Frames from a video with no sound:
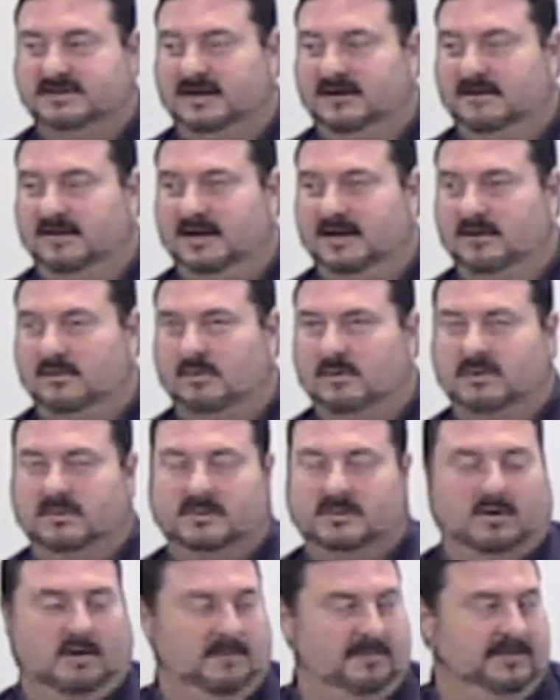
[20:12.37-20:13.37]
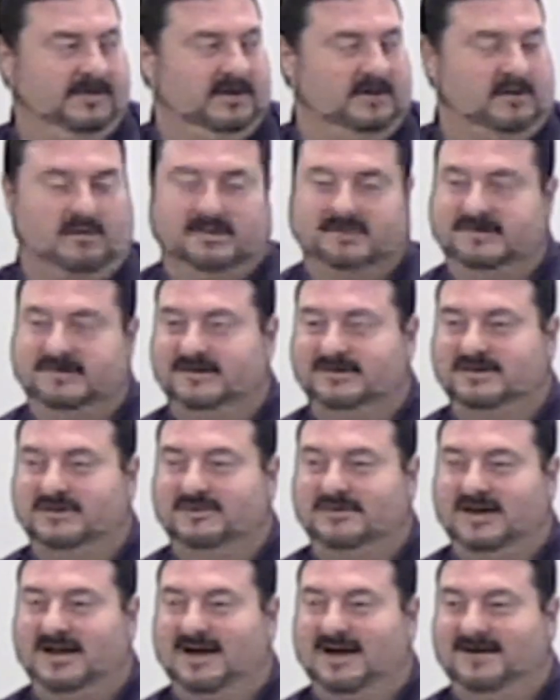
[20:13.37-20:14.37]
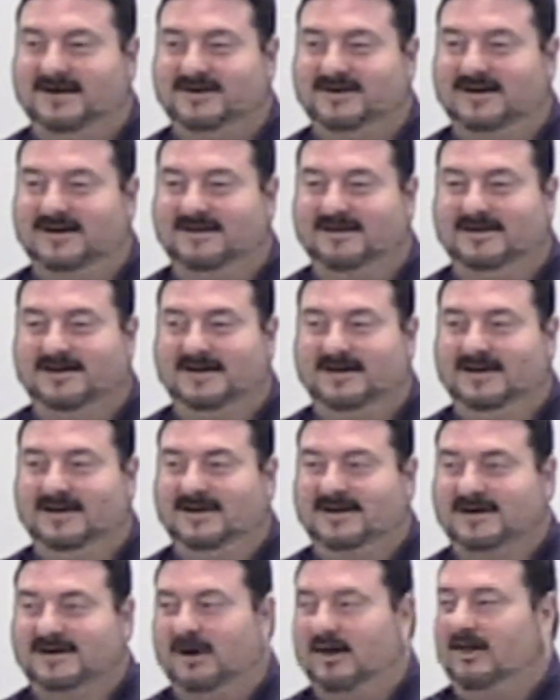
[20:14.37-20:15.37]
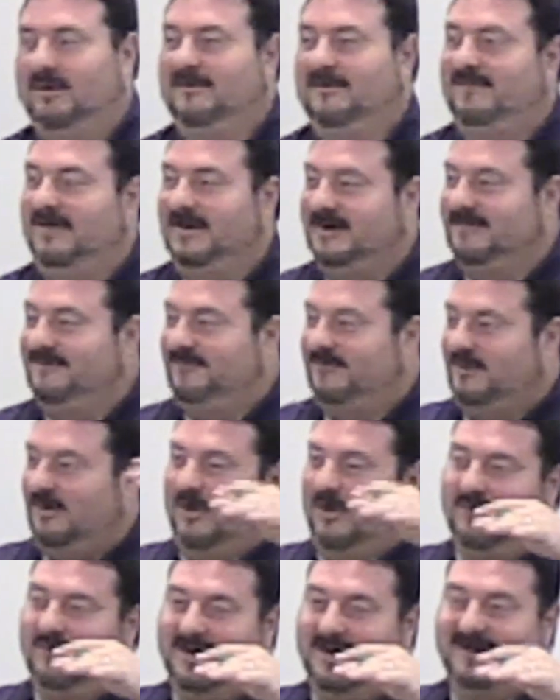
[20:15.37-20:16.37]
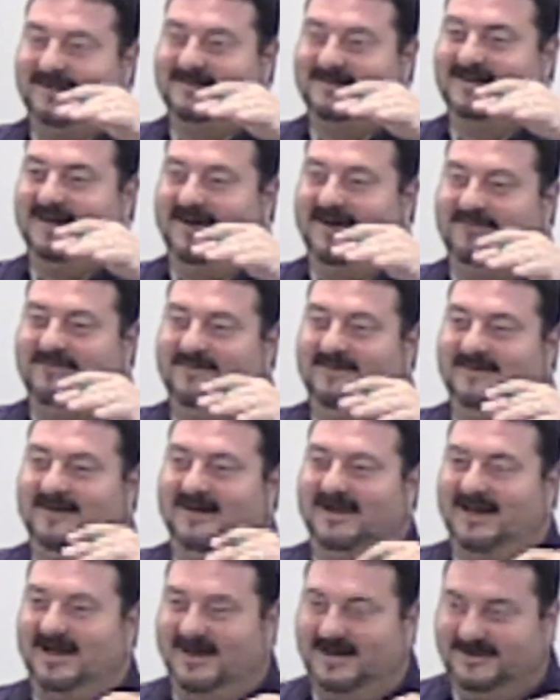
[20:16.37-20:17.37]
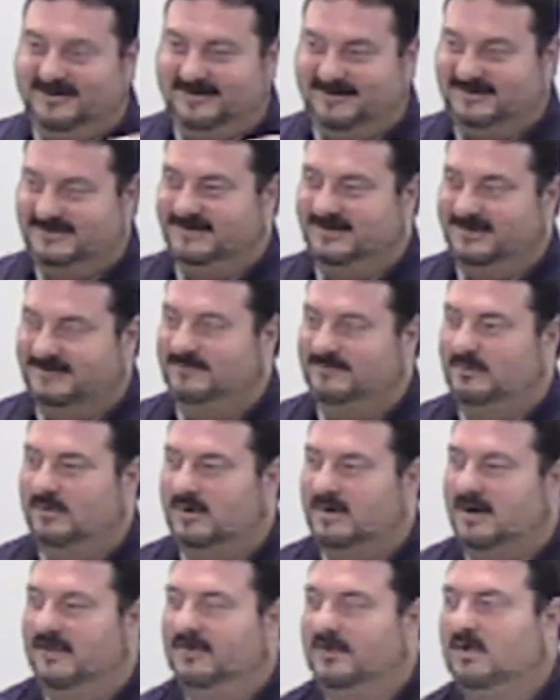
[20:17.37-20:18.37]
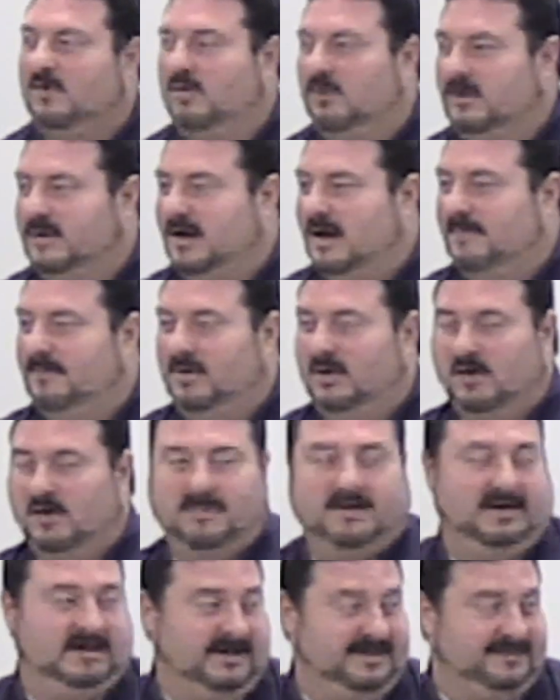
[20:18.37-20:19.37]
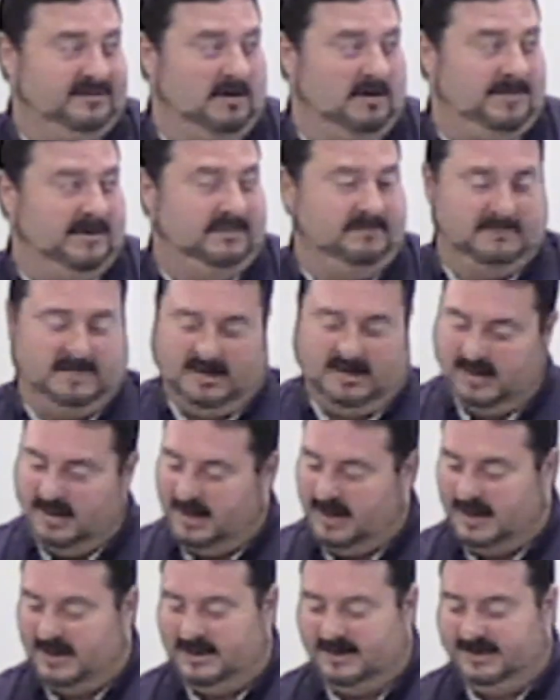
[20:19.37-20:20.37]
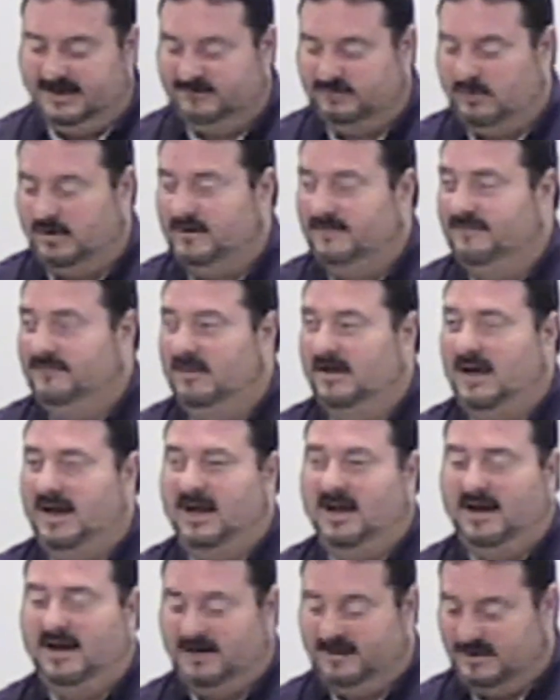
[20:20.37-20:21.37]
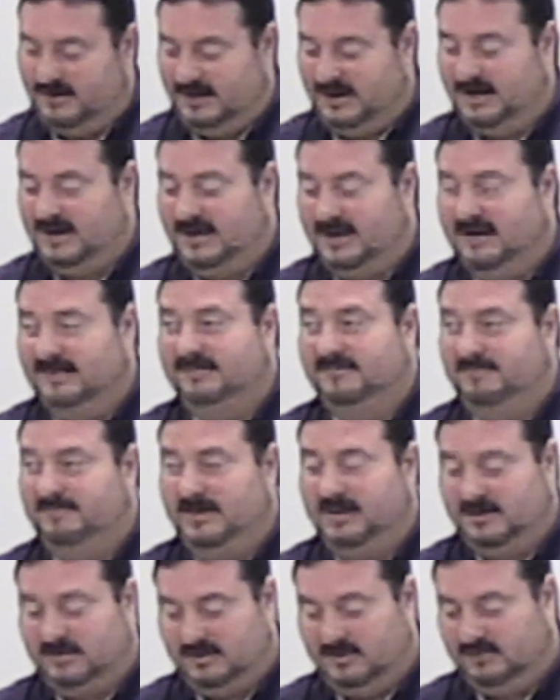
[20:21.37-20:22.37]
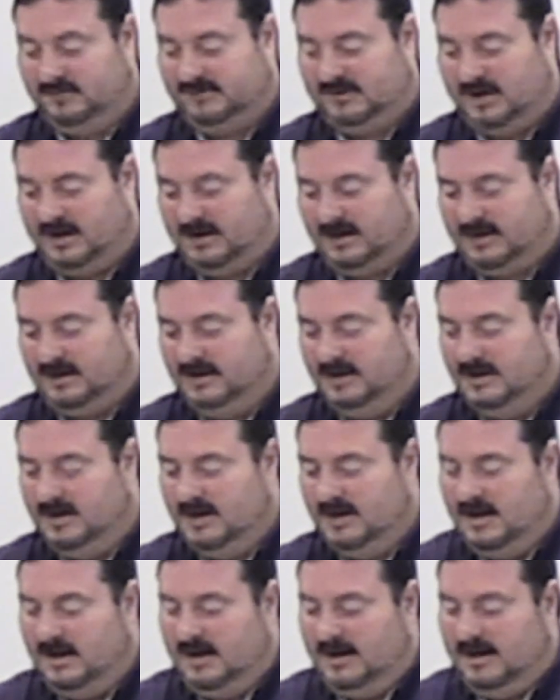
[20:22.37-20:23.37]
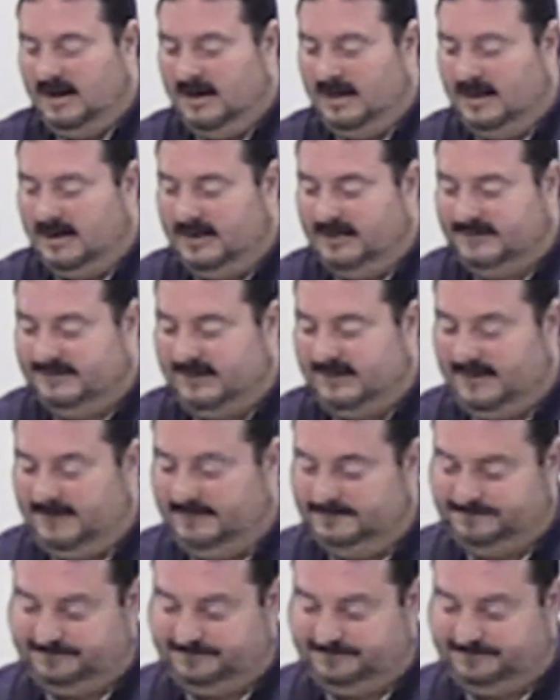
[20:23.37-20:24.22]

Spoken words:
And in order to open the doors this year, they had to cut all the funding for all that stuff and just work on the core down below. But it is open, and it is wonderful, and it is being used highly. Let's see.